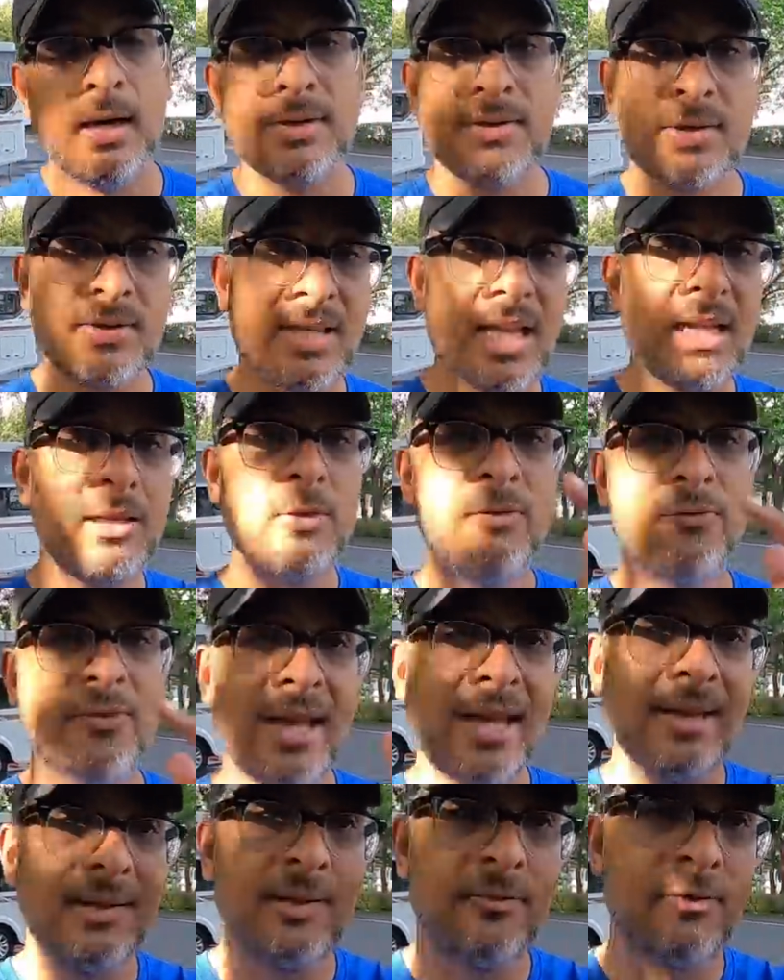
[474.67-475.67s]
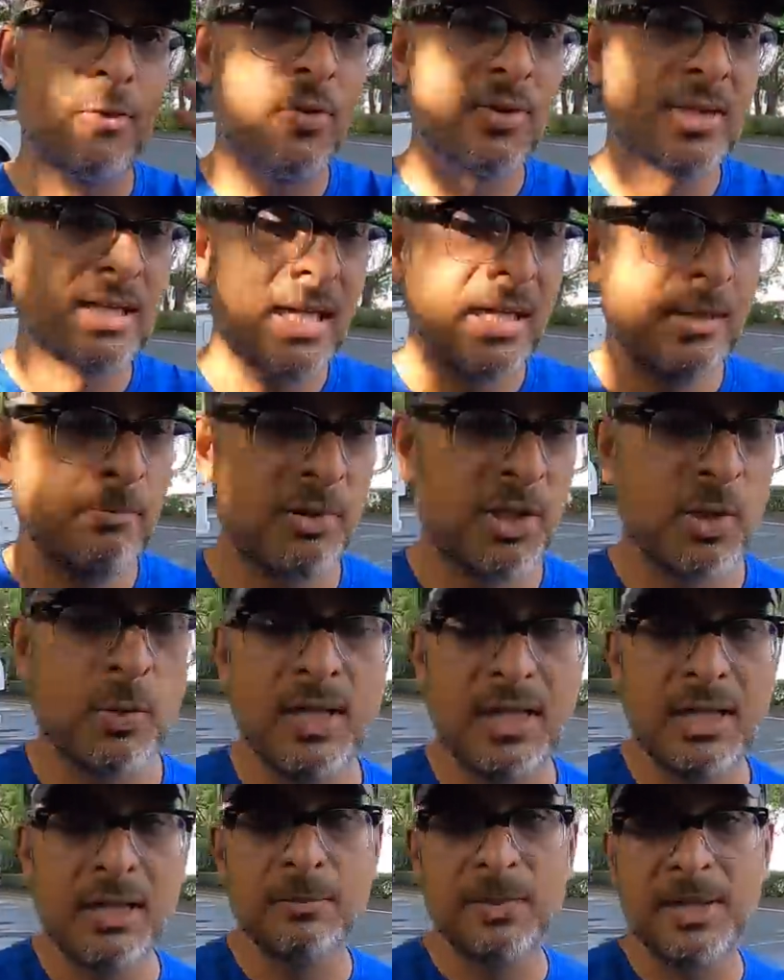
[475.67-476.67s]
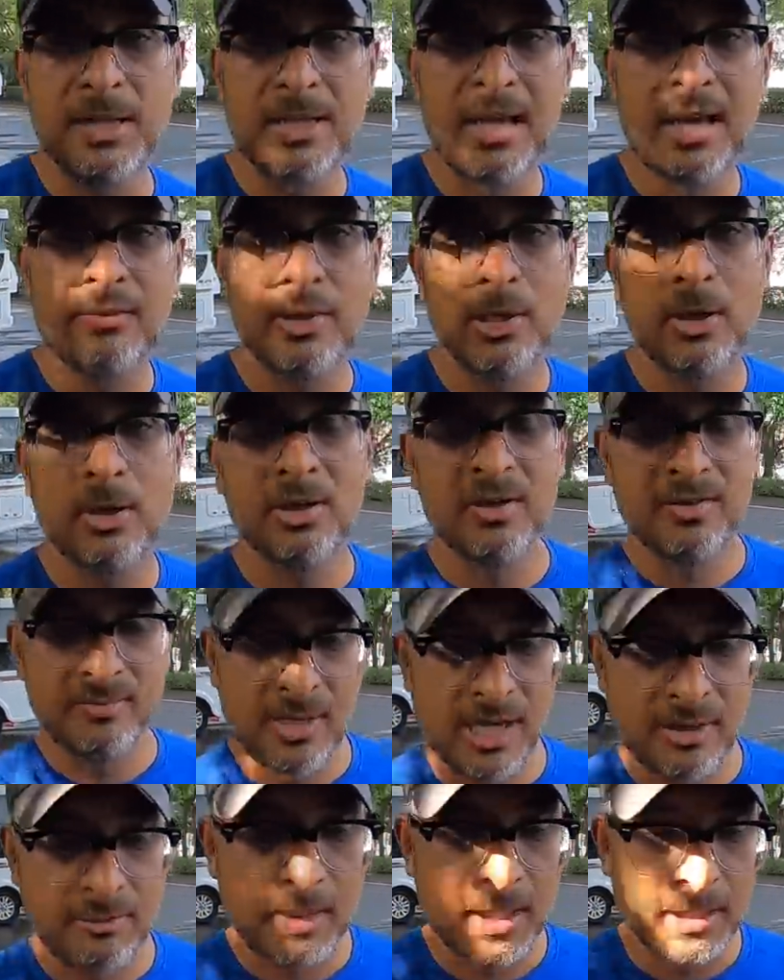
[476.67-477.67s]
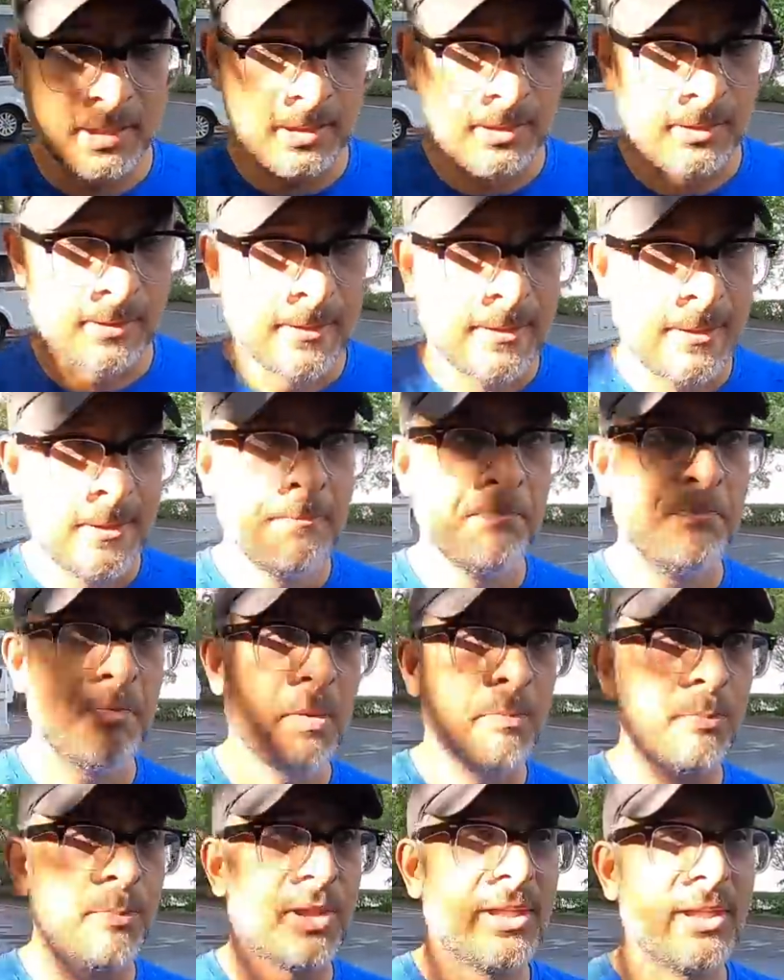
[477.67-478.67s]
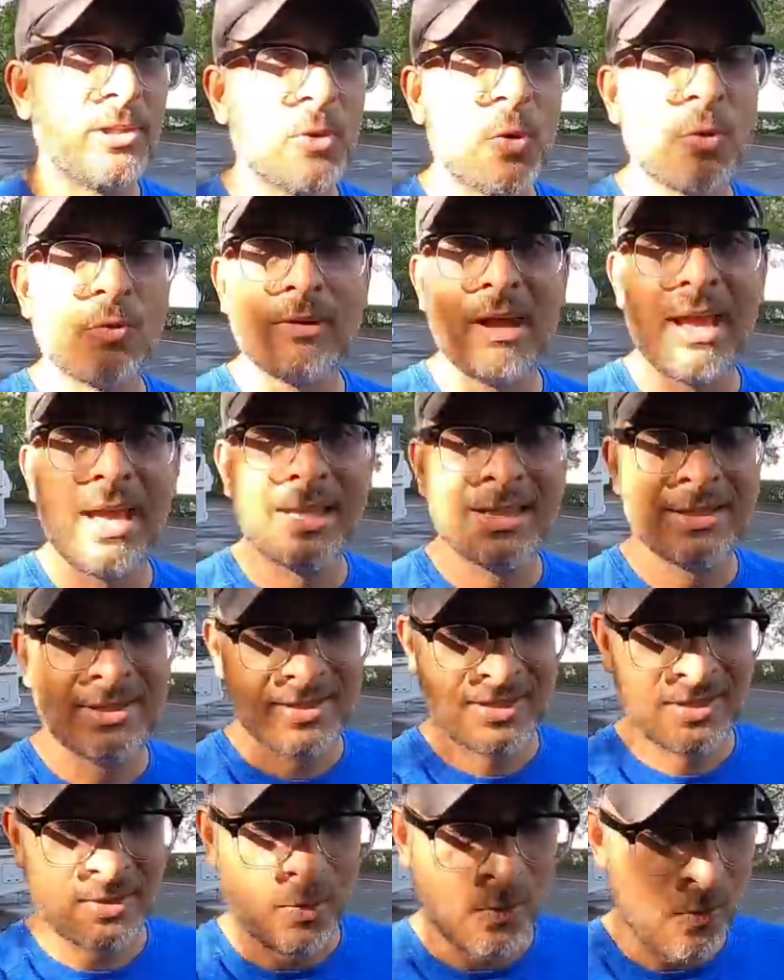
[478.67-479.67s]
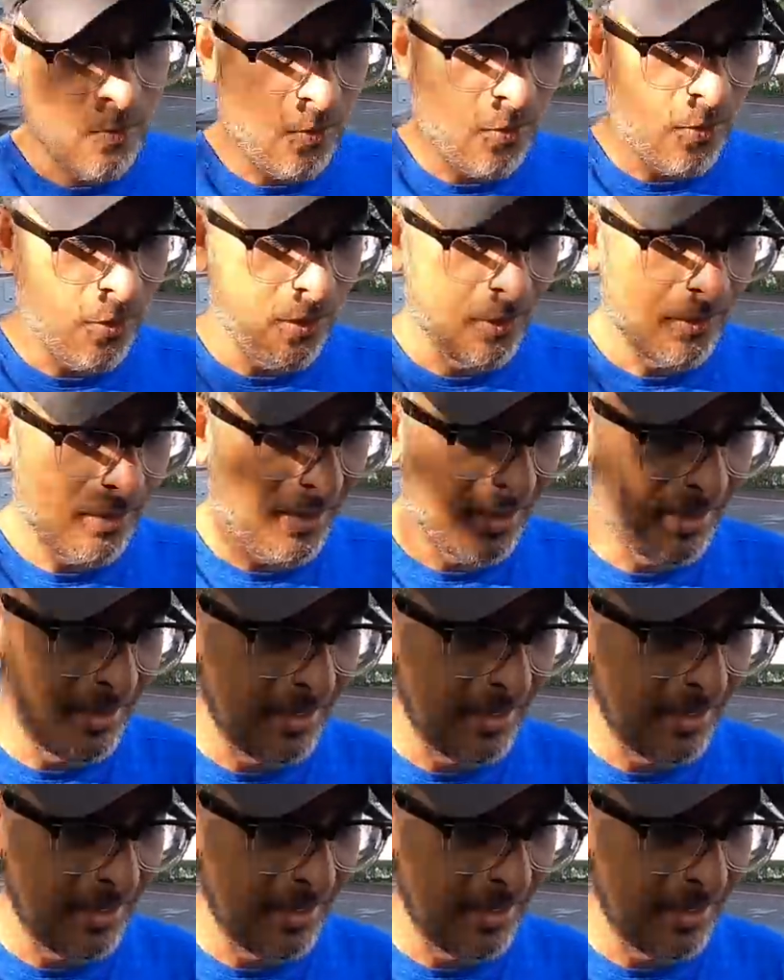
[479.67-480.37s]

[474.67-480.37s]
So stay tuned for that. And of course, in between, I'll be having all of my regular political rants or